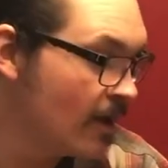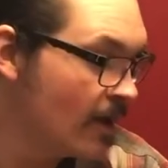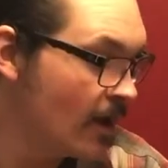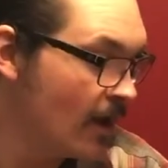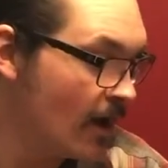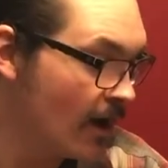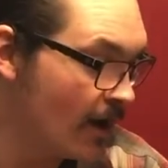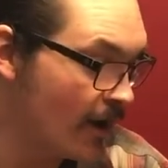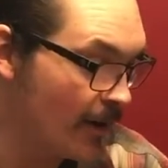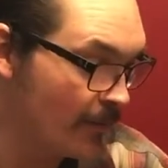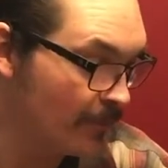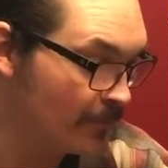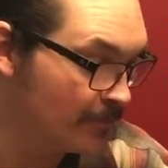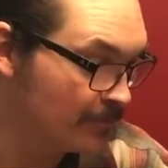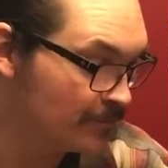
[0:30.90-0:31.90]
I
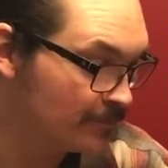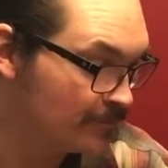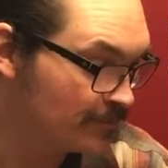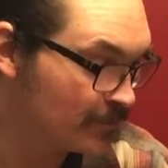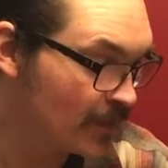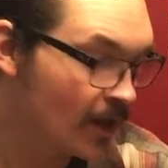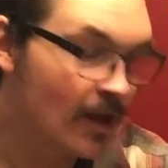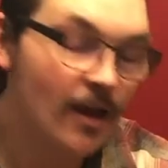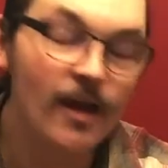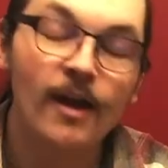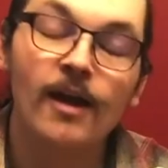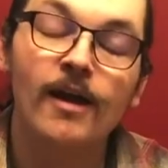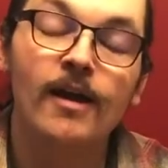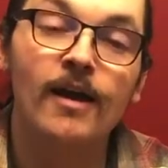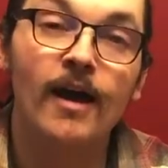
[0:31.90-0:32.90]

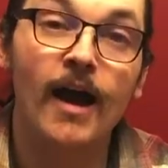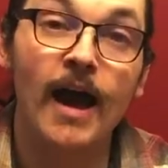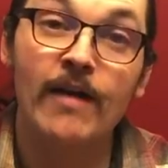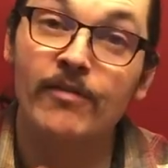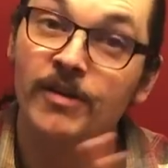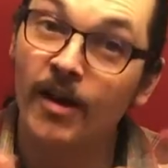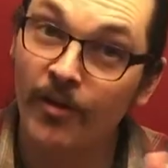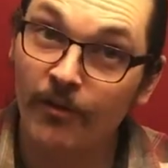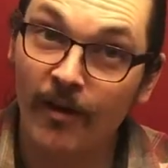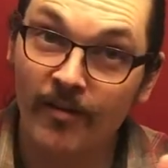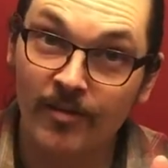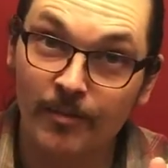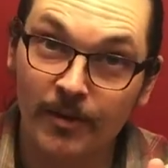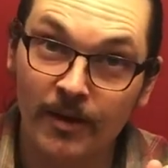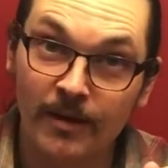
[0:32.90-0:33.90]
have another
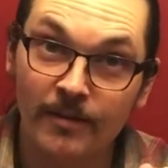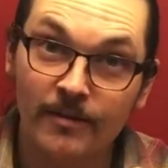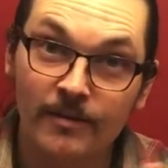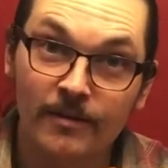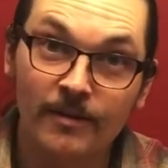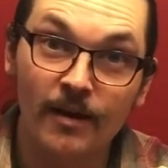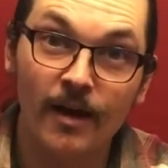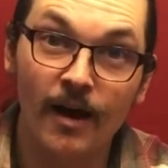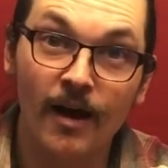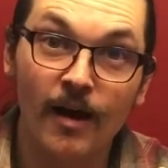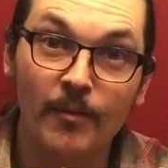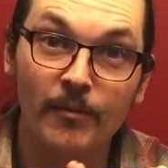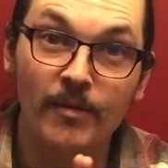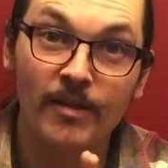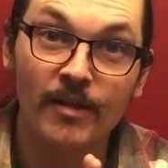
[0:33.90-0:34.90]
recipe
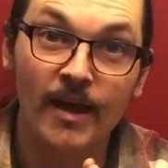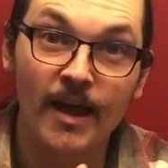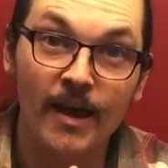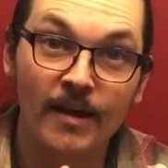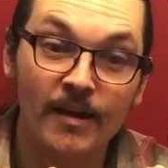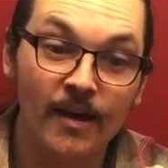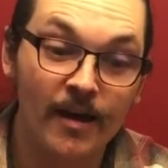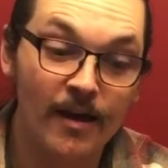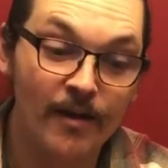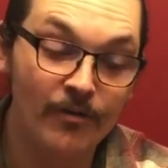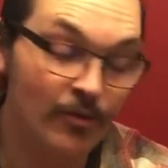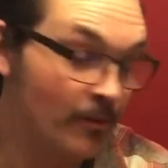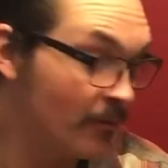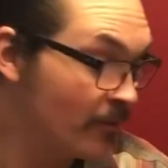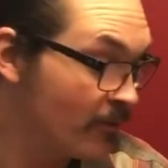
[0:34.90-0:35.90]
that
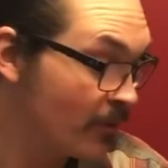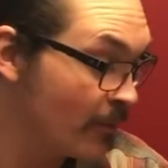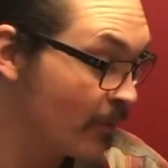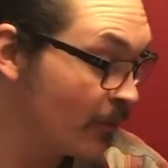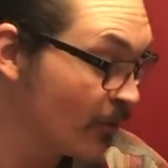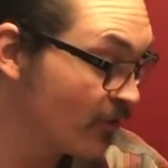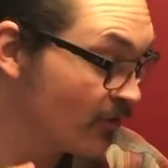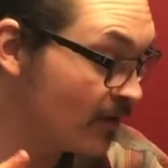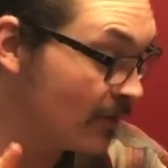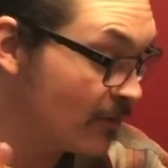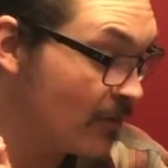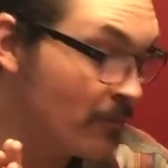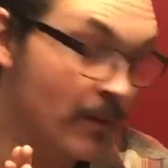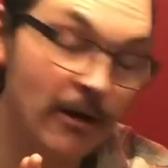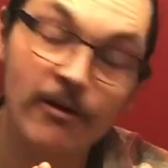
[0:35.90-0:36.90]
from a person named
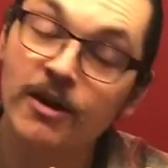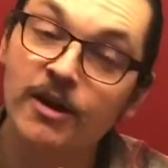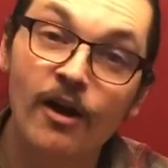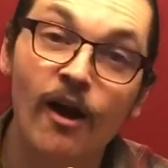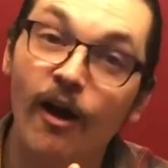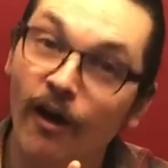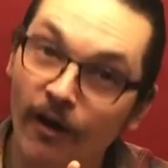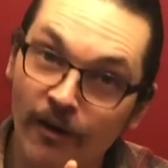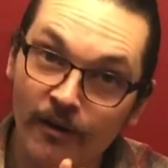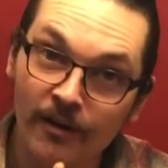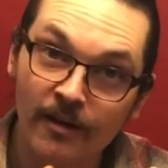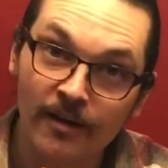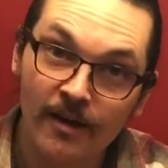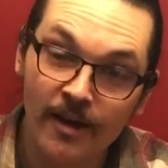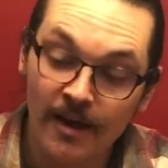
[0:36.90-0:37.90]
Mary Carn.
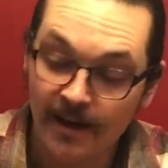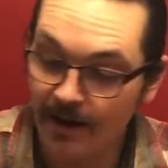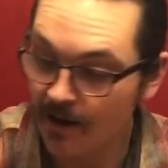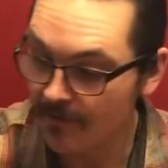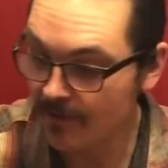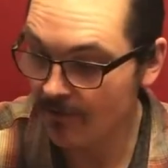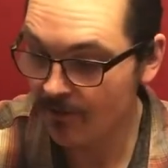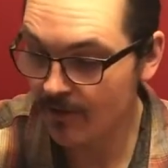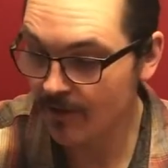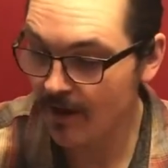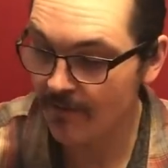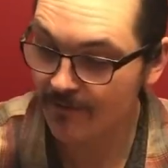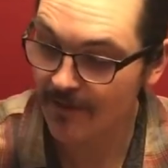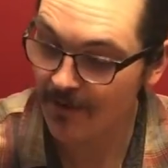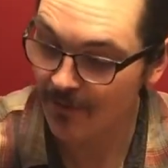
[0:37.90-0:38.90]
Now I've
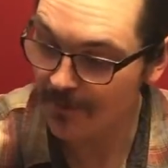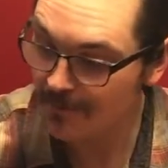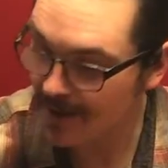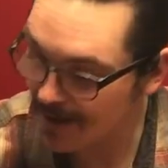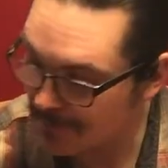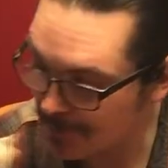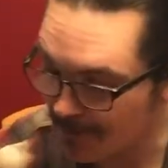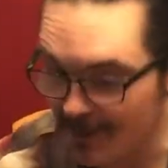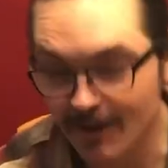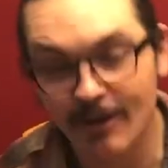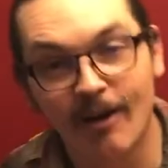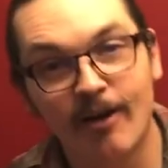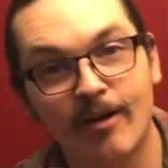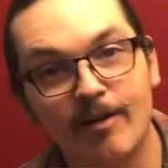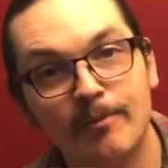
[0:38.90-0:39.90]
never met Mary
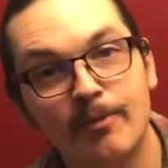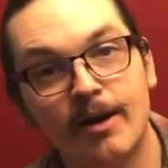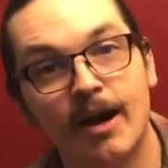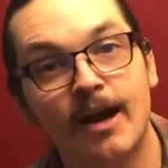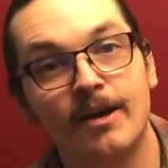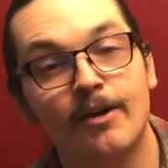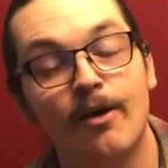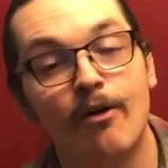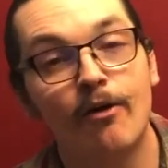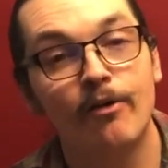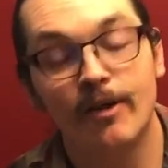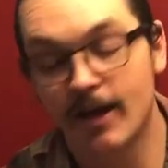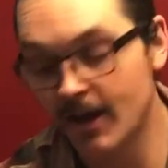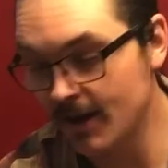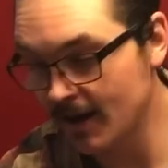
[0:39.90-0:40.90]
Carn, but
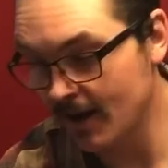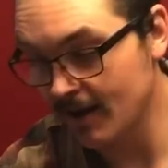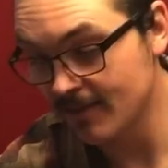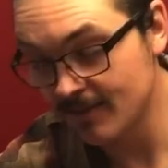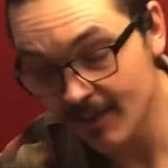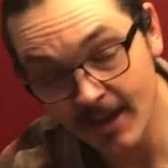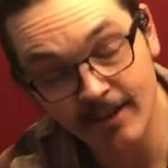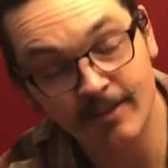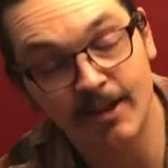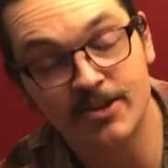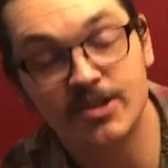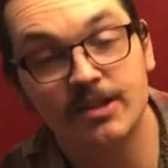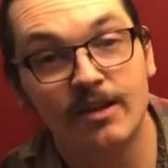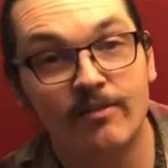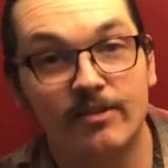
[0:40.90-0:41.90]
I think that
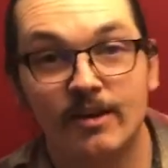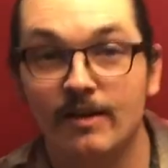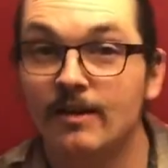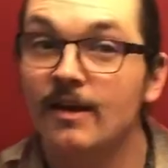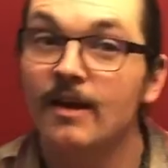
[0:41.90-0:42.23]
she lived in